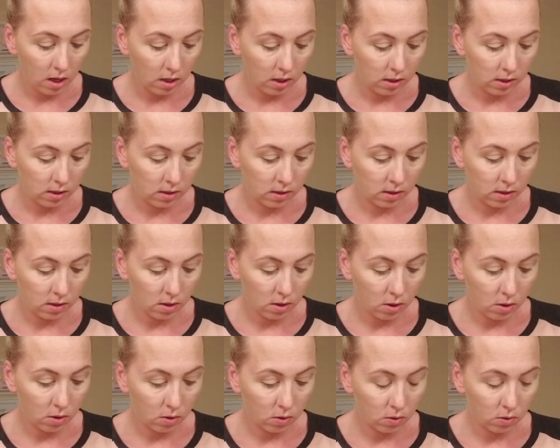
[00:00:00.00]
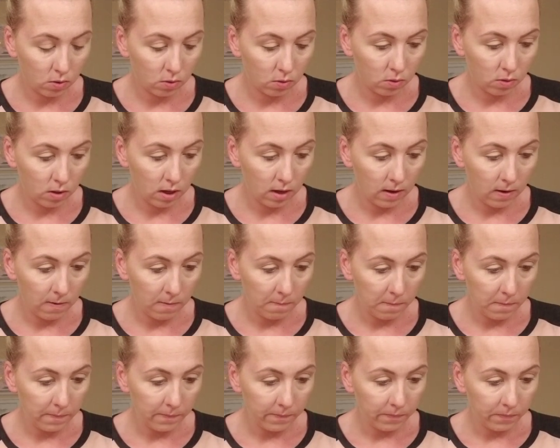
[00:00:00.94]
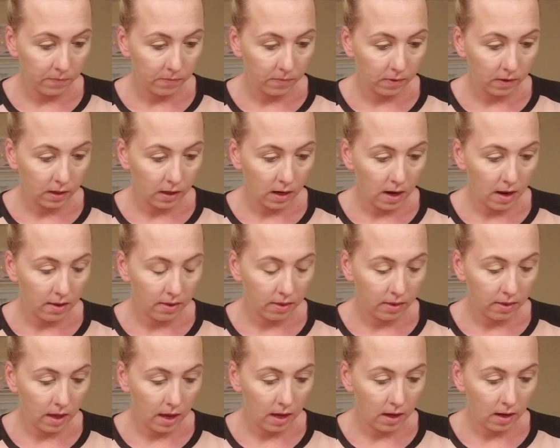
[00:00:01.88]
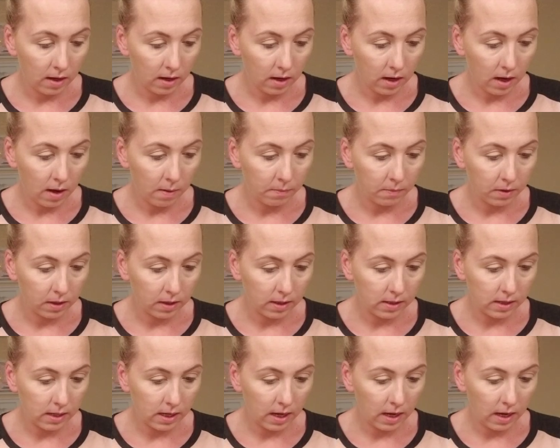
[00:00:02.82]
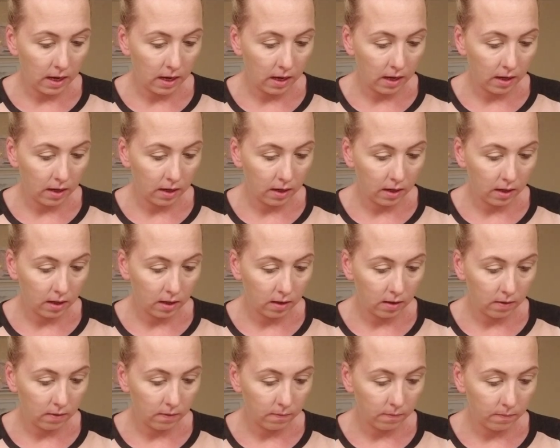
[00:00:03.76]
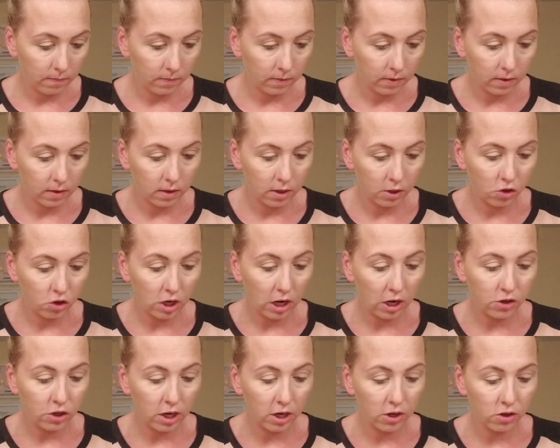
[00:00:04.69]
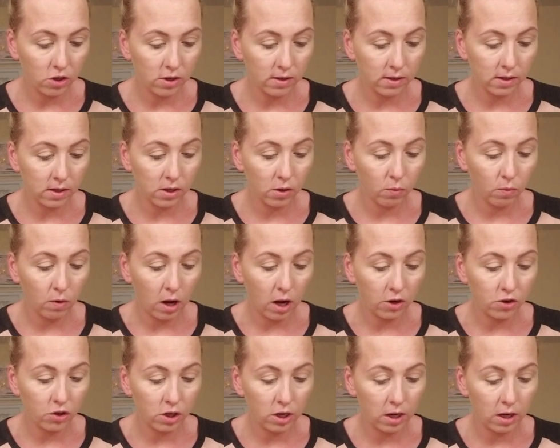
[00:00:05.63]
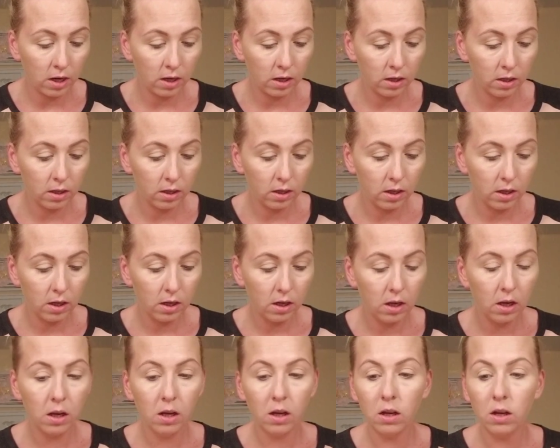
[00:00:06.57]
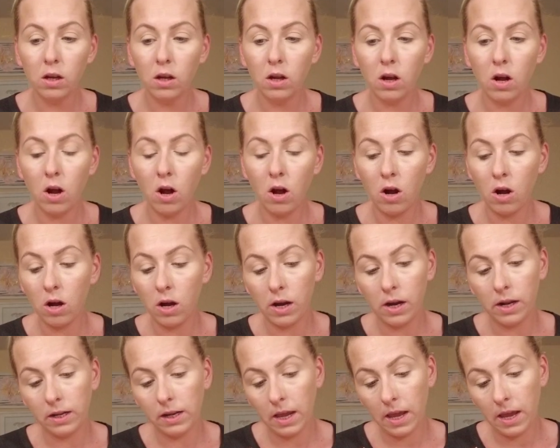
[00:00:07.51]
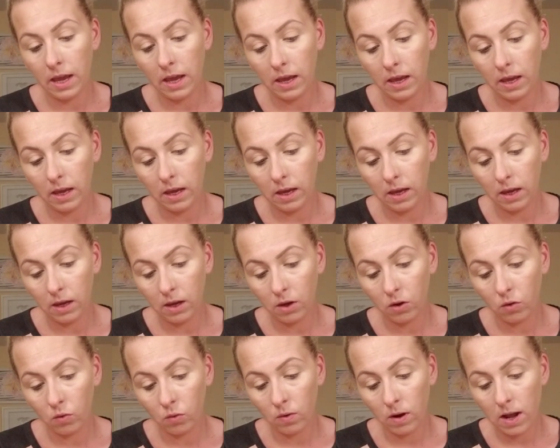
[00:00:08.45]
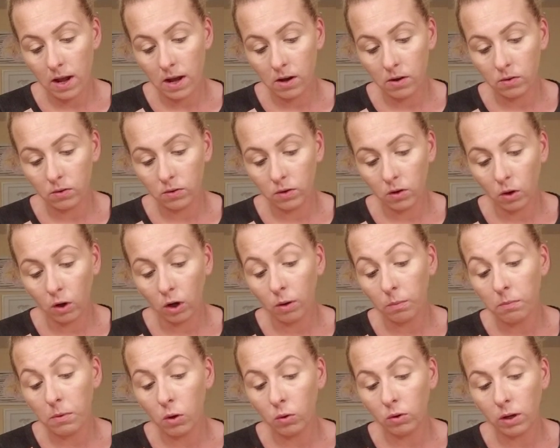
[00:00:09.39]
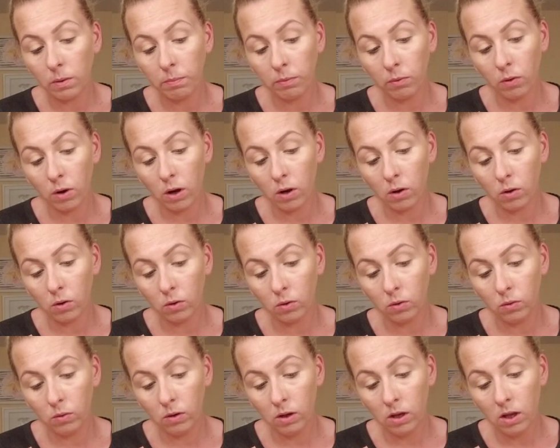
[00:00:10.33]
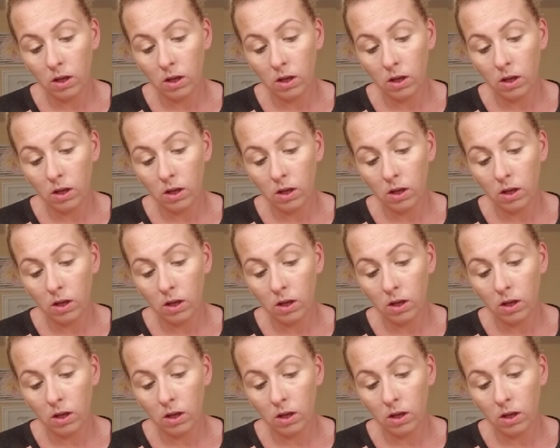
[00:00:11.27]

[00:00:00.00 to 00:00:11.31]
So I think I'm gonna take the Cha Cha Sriracha on a Crown or Moda Pro